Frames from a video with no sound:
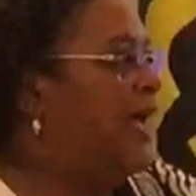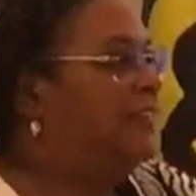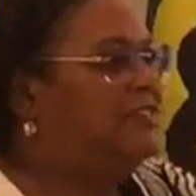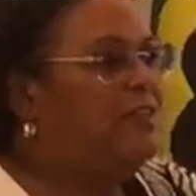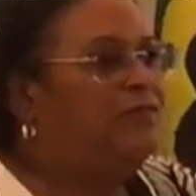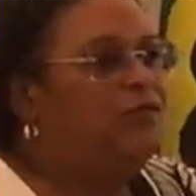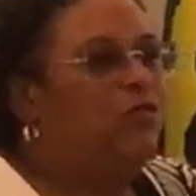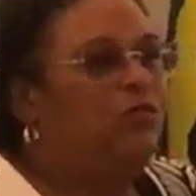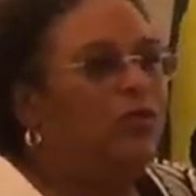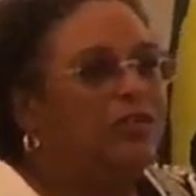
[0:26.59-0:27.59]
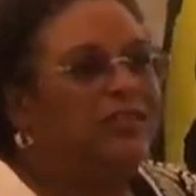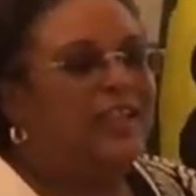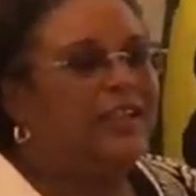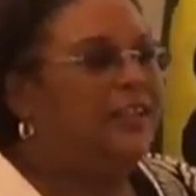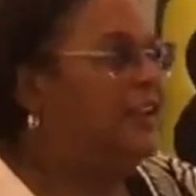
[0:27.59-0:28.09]
as if you were
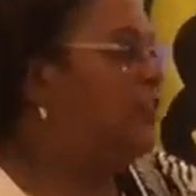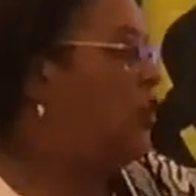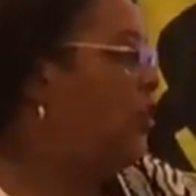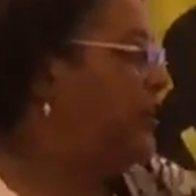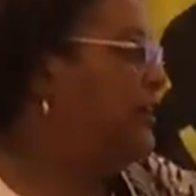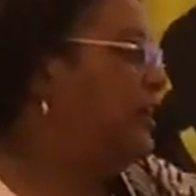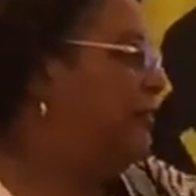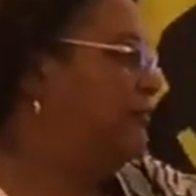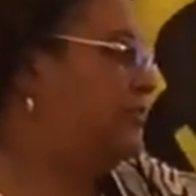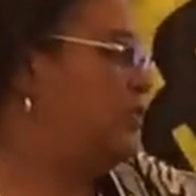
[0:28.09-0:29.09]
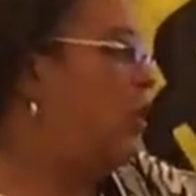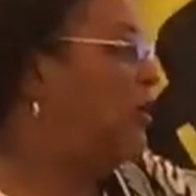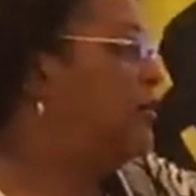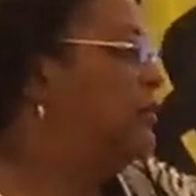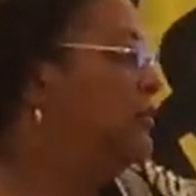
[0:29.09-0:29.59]
taking an audit of
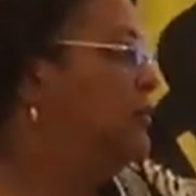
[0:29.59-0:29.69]
stock